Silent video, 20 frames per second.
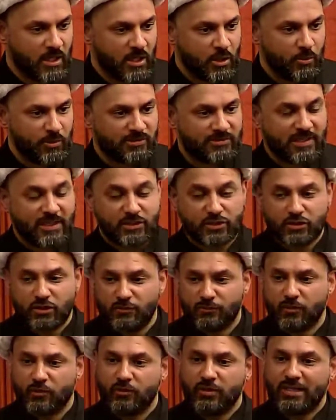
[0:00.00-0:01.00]
We said
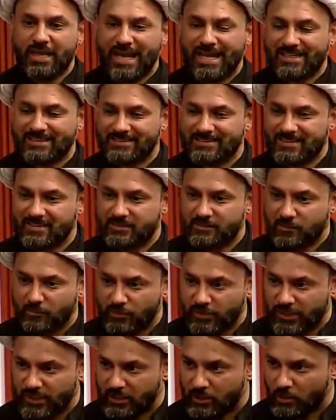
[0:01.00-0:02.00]
chivalry has these
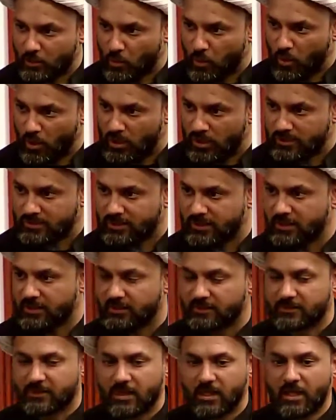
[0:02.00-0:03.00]
three
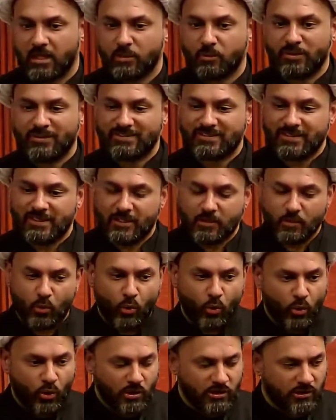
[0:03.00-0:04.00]
qualities. We see in
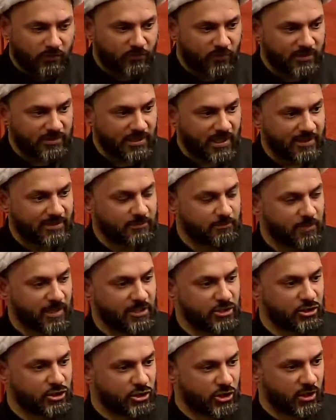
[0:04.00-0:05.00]
all the fatahs
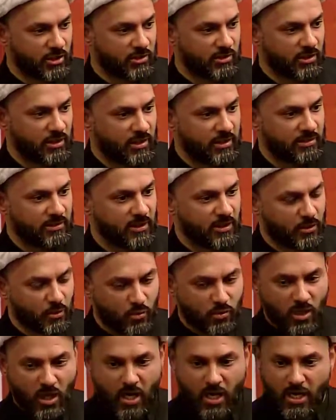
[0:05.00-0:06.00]
mentioned in the
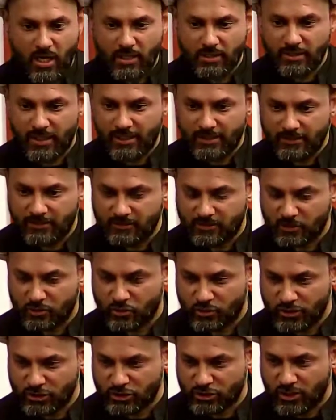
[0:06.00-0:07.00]
Quran and in the
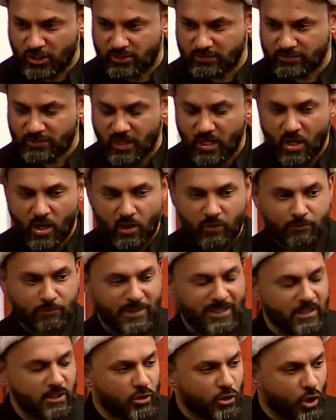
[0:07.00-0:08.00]
traditions of
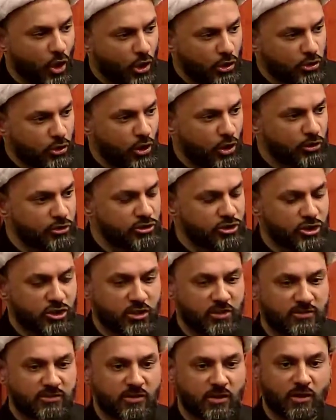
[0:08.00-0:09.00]
being God
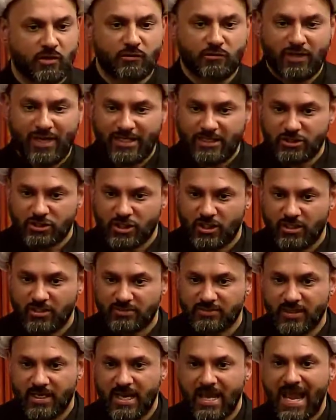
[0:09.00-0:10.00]
conscious,
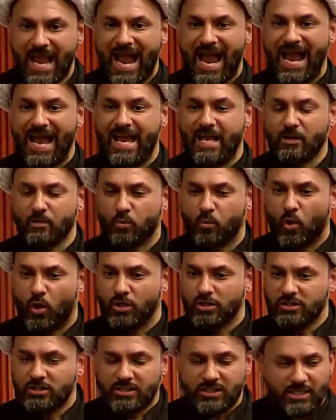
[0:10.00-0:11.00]
courageous, and
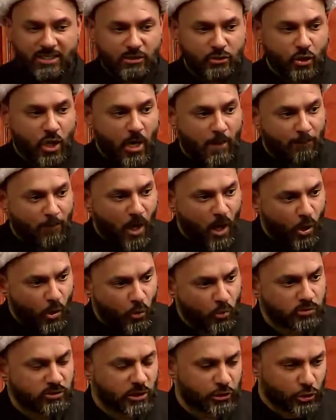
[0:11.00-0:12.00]
wanting to
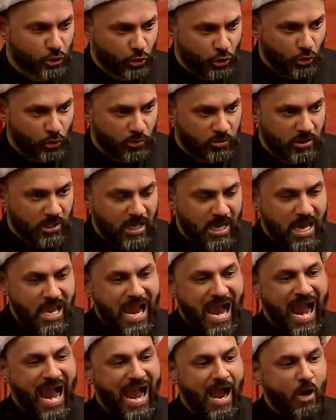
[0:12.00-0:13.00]
uphold the truth.
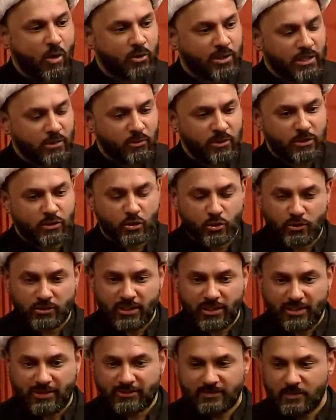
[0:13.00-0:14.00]
How can we do
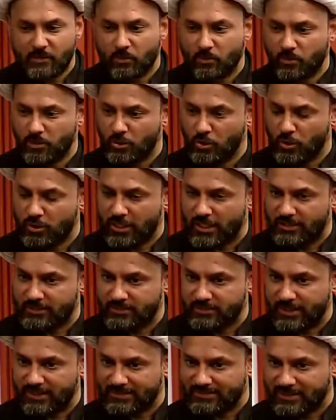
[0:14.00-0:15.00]
this? We look at
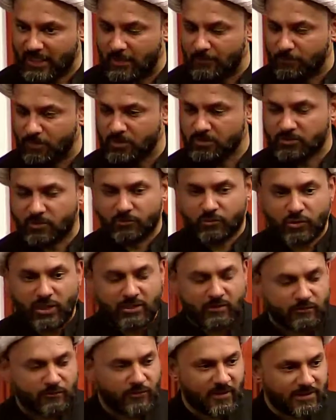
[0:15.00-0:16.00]
the examples of
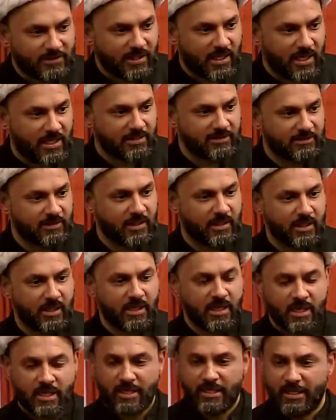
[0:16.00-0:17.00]
great fatahs
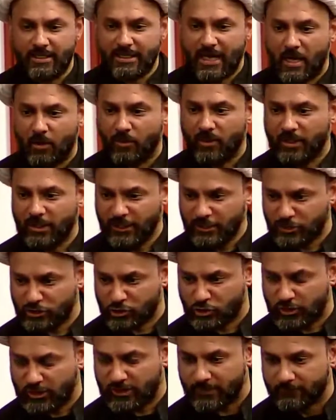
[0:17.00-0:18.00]
in our
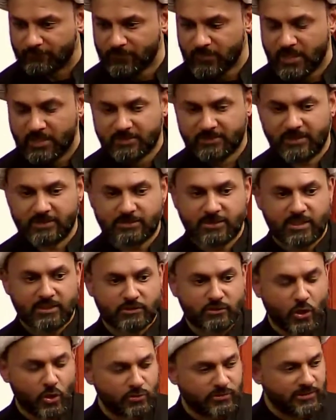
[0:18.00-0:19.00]
history, such as
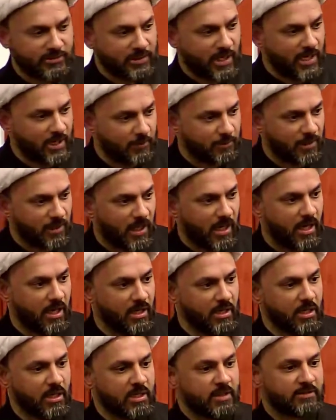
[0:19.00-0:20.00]
those in
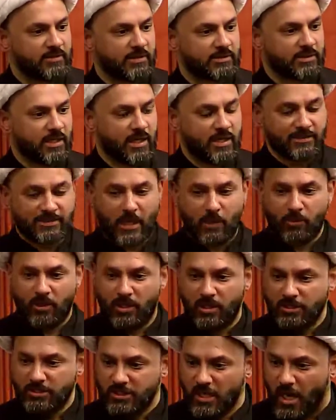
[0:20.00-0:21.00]
Karbala, such as
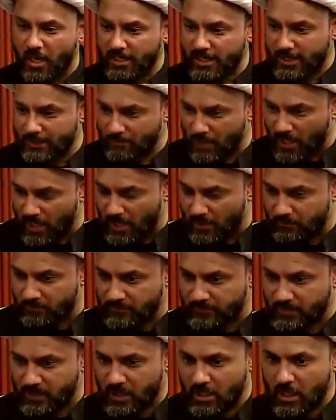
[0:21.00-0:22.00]
our young imams.
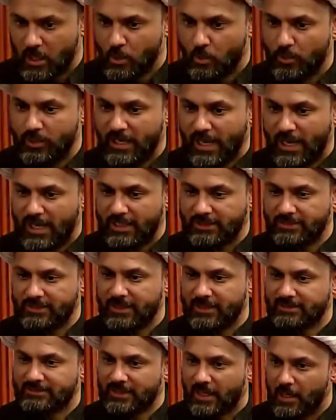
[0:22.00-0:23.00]
We had the
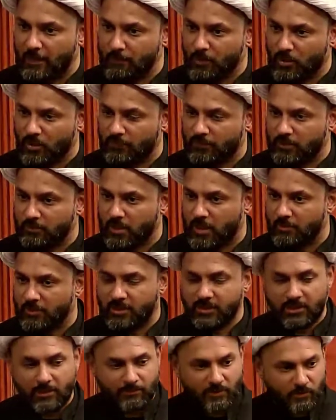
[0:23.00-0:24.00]
example of Imam
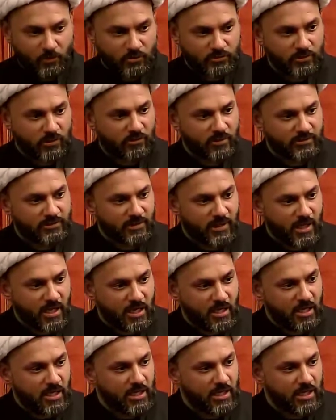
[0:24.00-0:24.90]
Ali ibn Musa Reza